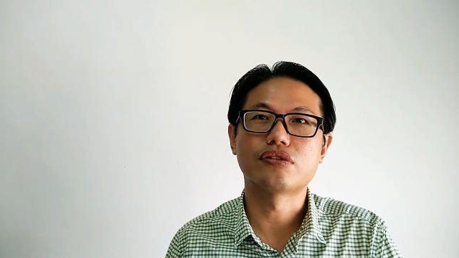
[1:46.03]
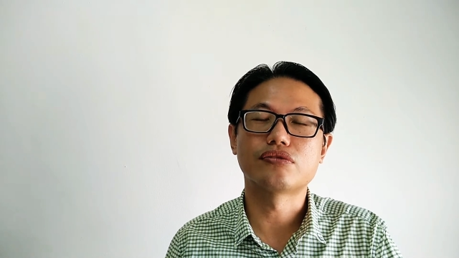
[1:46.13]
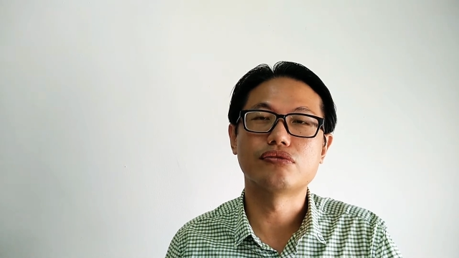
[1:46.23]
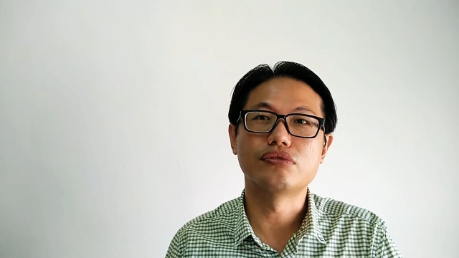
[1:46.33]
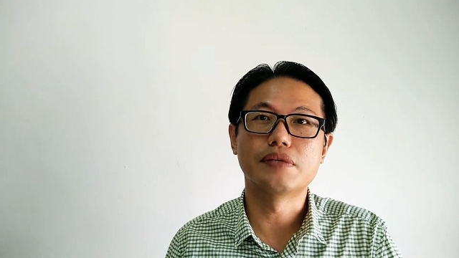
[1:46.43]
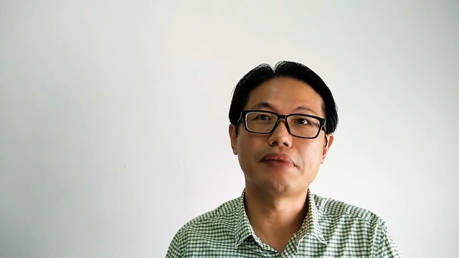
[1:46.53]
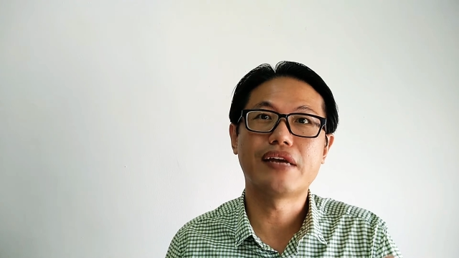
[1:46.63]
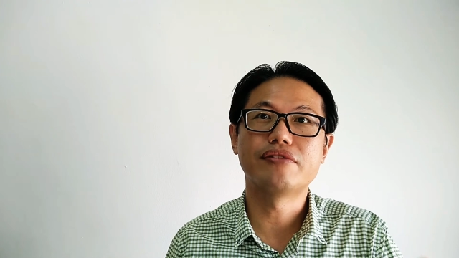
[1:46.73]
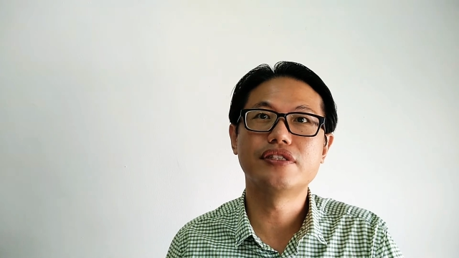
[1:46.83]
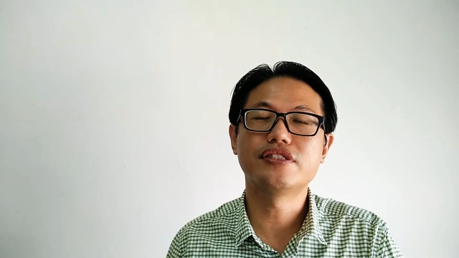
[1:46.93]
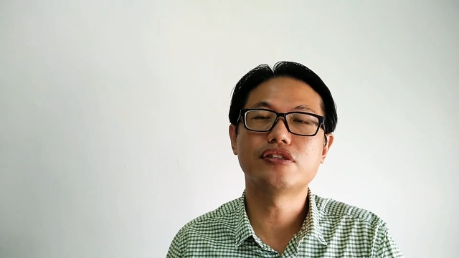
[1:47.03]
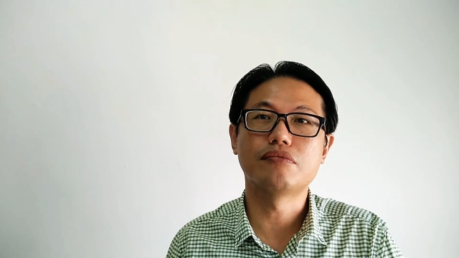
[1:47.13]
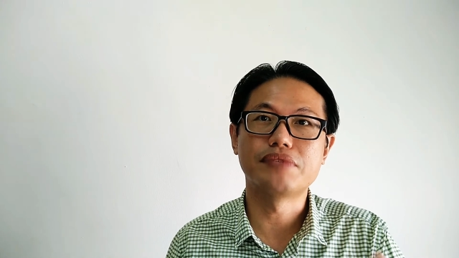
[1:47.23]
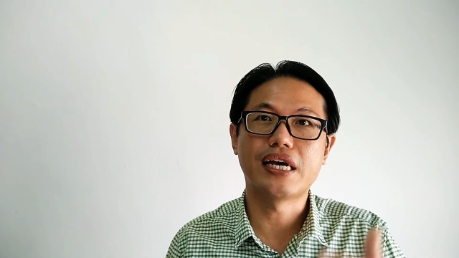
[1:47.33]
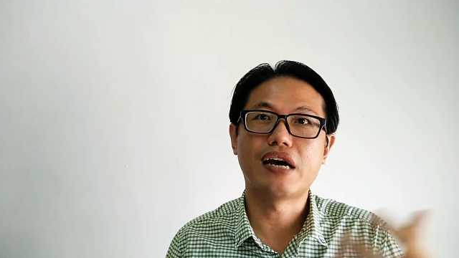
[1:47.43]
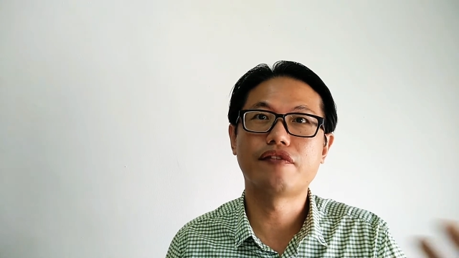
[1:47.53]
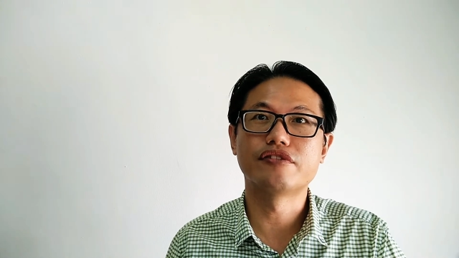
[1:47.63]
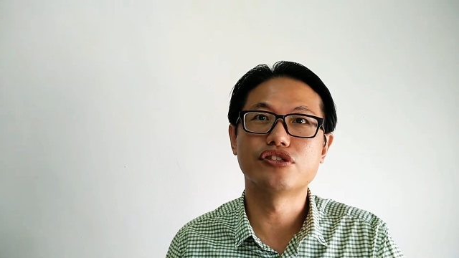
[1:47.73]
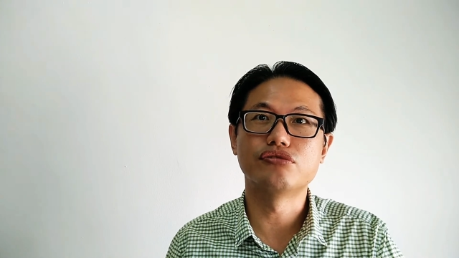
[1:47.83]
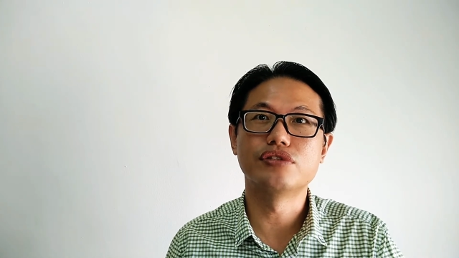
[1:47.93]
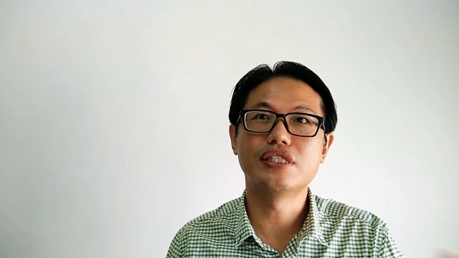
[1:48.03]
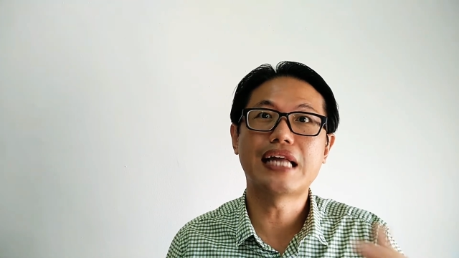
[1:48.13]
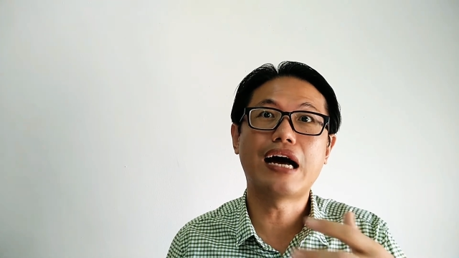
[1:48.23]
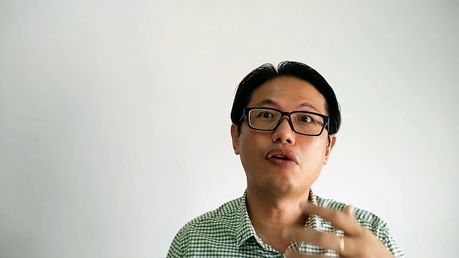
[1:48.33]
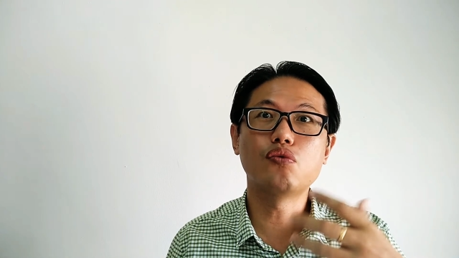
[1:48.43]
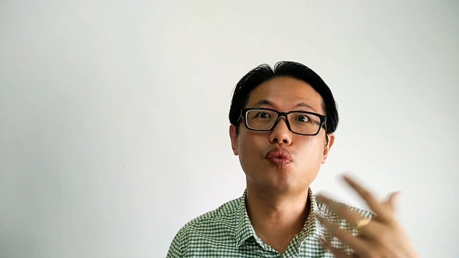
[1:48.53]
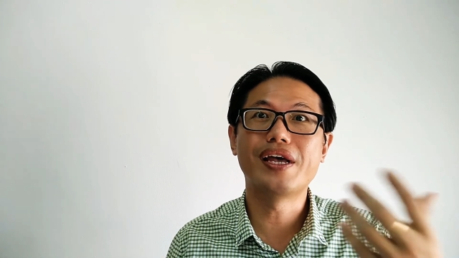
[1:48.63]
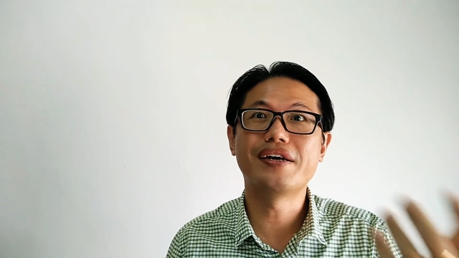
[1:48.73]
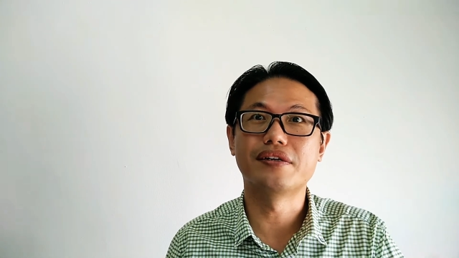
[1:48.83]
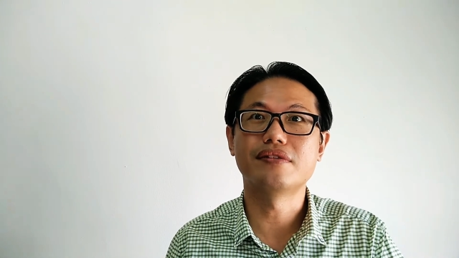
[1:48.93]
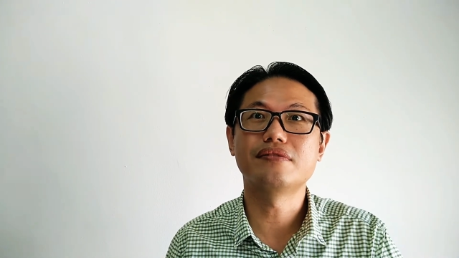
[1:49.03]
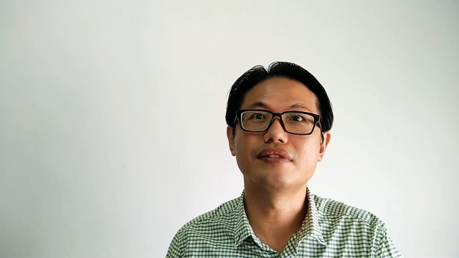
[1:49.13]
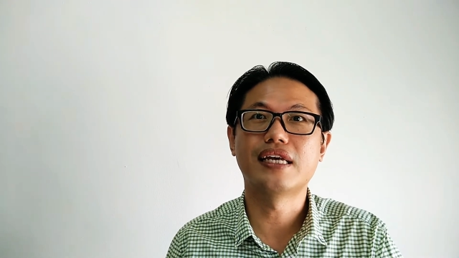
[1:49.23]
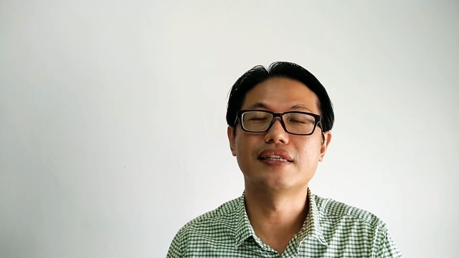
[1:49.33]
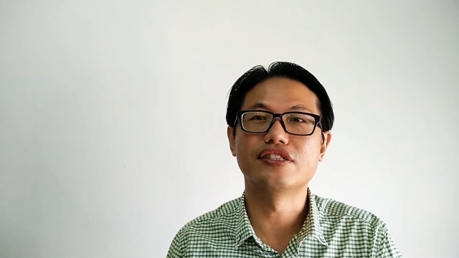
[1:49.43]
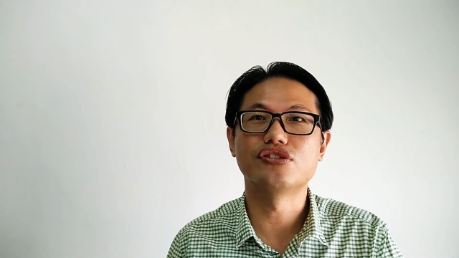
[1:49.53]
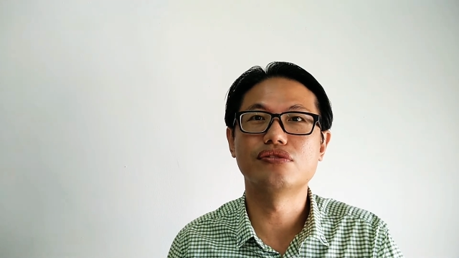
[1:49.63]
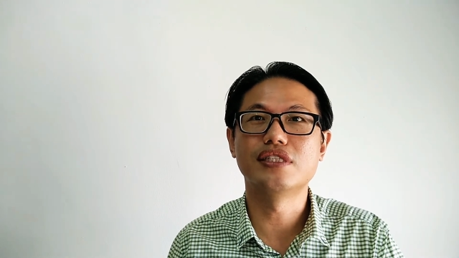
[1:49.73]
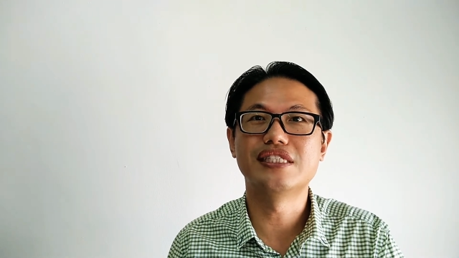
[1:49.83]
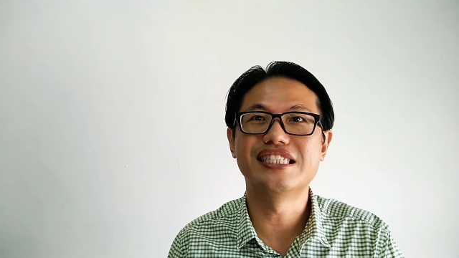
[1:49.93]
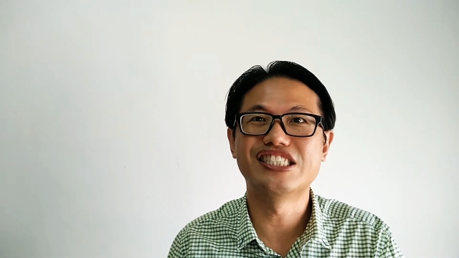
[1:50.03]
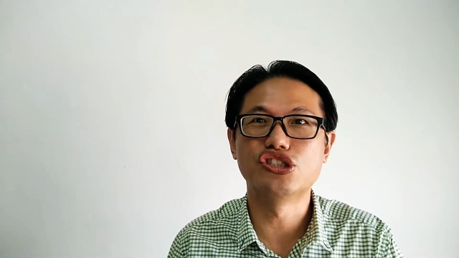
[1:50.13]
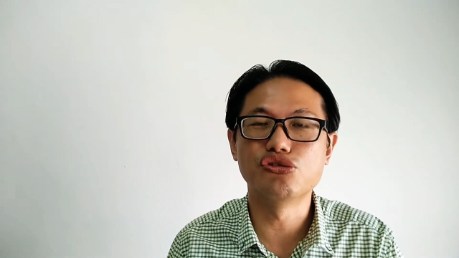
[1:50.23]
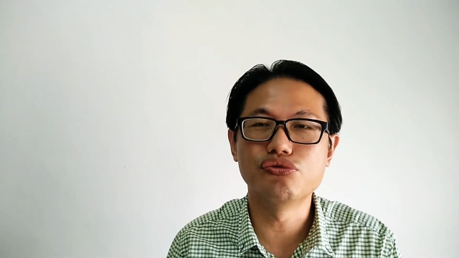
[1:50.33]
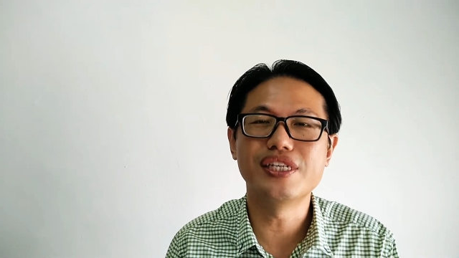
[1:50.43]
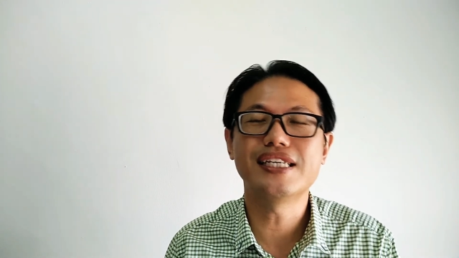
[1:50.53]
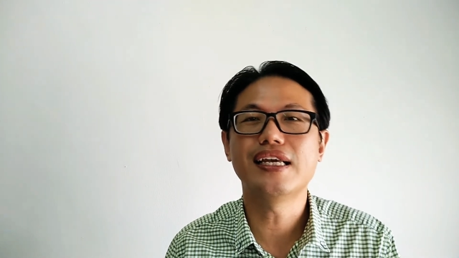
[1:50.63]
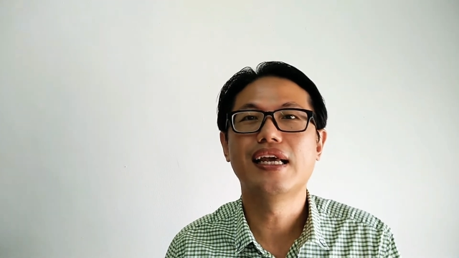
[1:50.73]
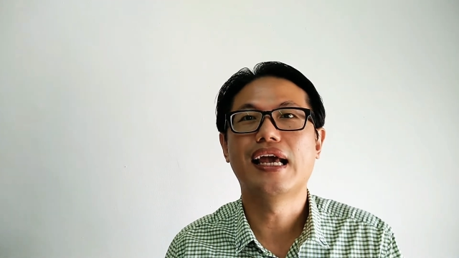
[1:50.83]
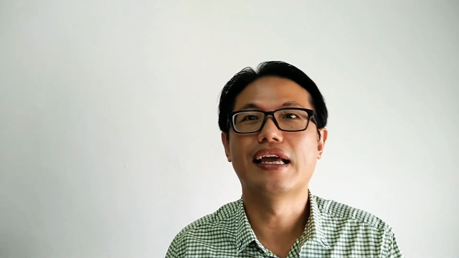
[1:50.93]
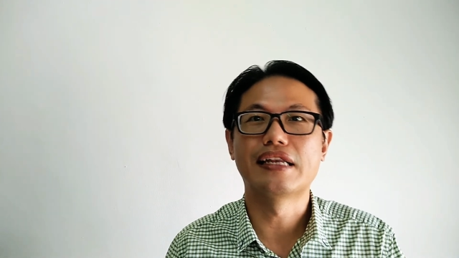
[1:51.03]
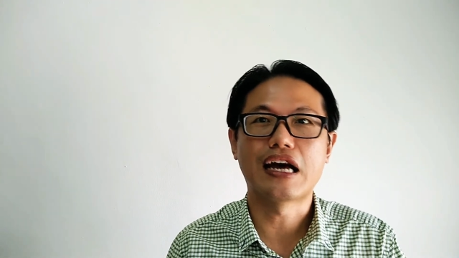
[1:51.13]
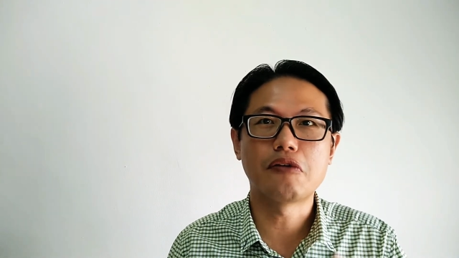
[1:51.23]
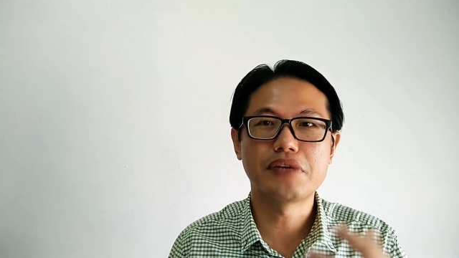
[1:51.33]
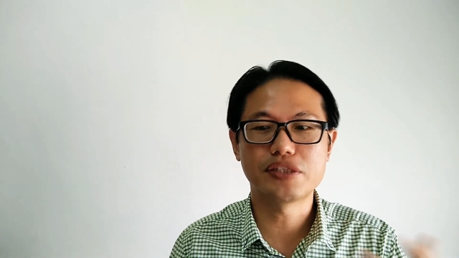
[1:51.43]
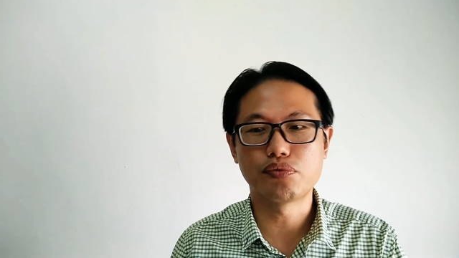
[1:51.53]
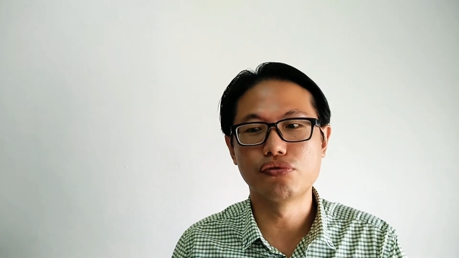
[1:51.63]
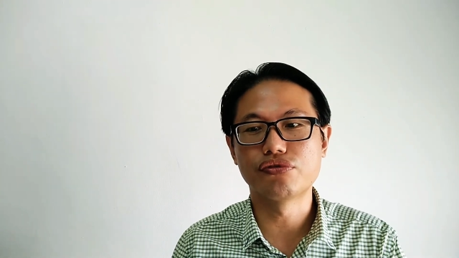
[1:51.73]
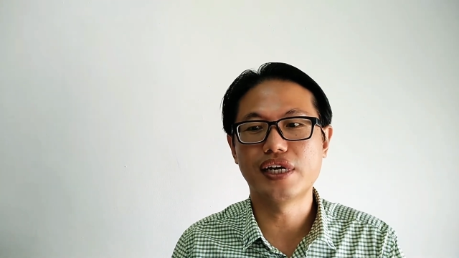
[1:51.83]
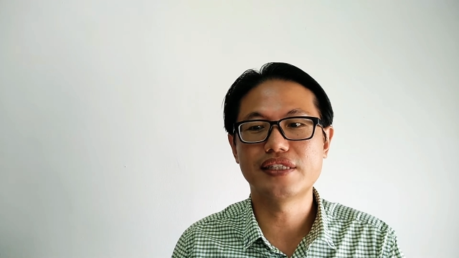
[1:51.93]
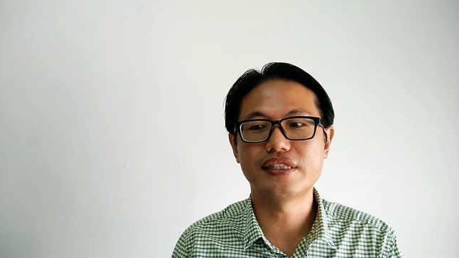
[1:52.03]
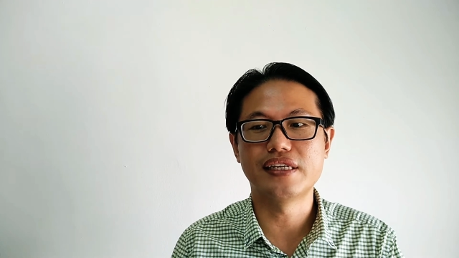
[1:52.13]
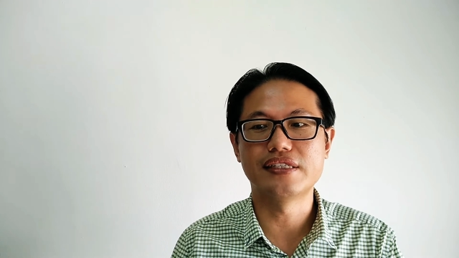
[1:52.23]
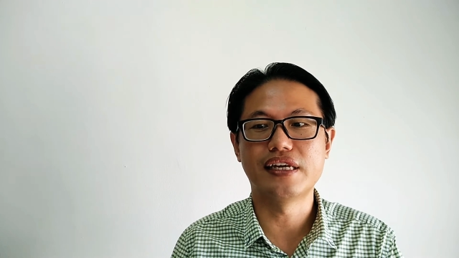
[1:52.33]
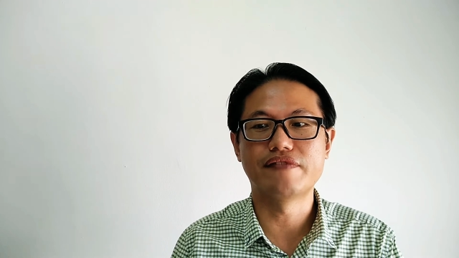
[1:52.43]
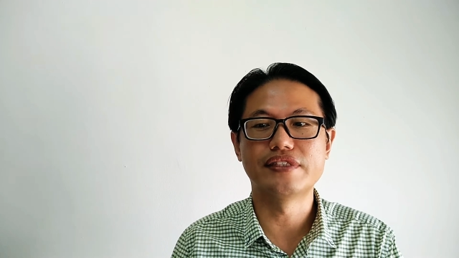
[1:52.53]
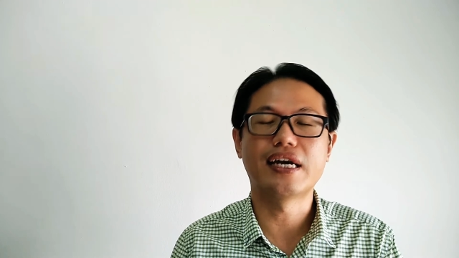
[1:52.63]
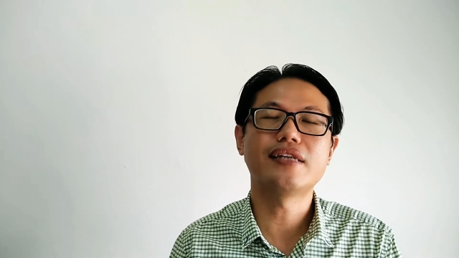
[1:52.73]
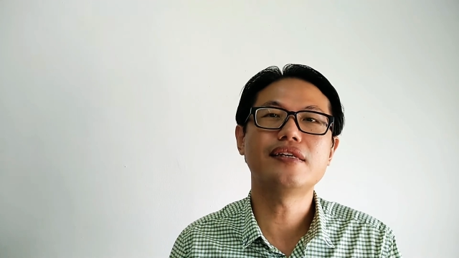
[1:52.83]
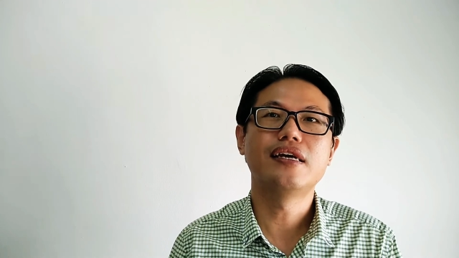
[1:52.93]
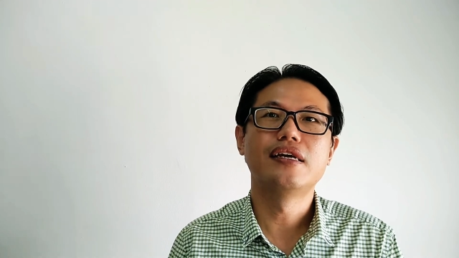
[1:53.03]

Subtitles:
to the parents on behalf of the student how well that the student is doing and how much progress that they have done.